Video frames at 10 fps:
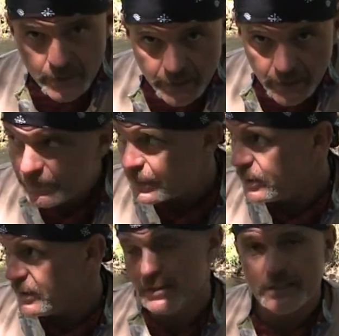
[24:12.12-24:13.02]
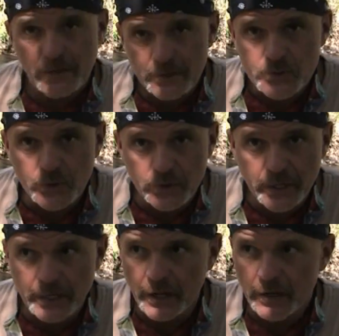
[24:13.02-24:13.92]
If I weren't locked out of the school
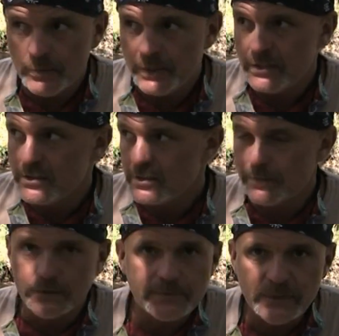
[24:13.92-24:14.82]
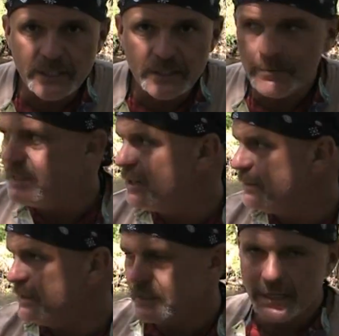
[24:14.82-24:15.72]
right now because of a freaking
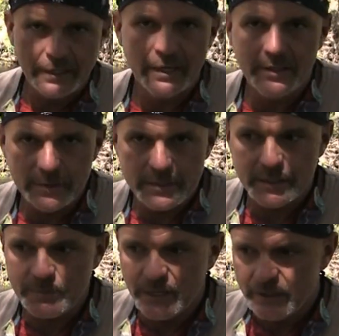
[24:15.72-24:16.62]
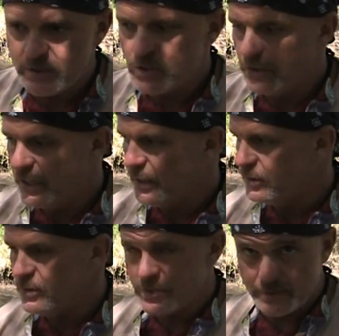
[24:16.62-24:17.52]
epidemic, I'd get you a dip net and show you how to
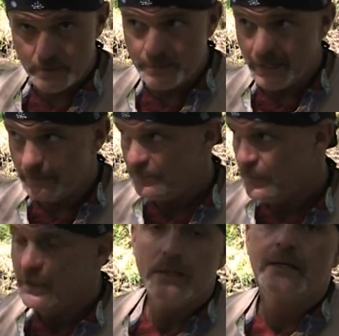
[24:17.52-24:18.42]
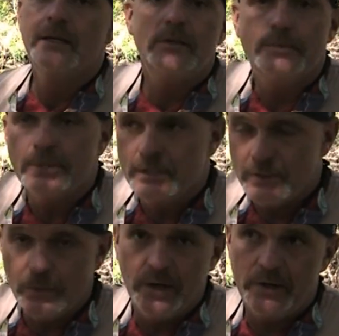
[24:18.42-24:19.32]
use a dip net. You put it in
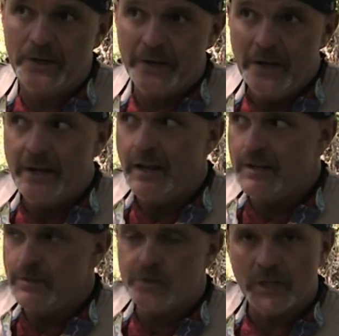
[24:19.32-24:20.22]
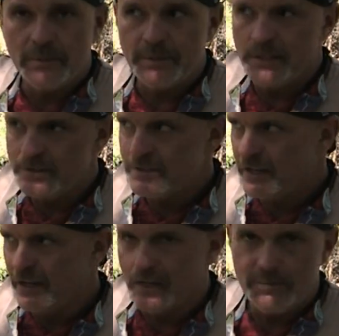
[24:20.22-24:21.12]
the water and you jump on and
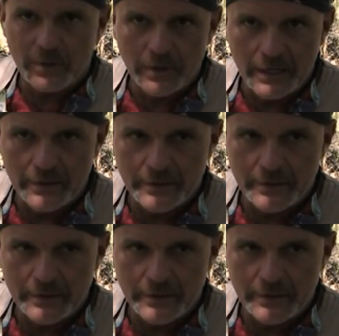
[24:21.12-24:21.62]
kick up the ground